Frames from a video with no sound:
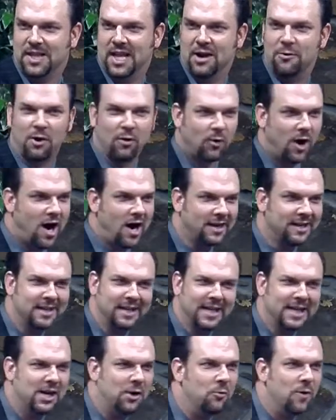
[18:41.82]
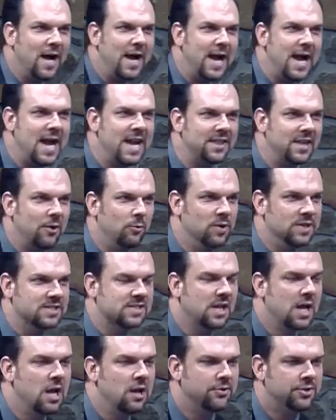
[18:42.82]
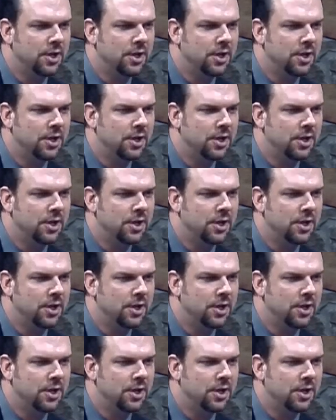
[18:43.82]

They were walking in a way that was,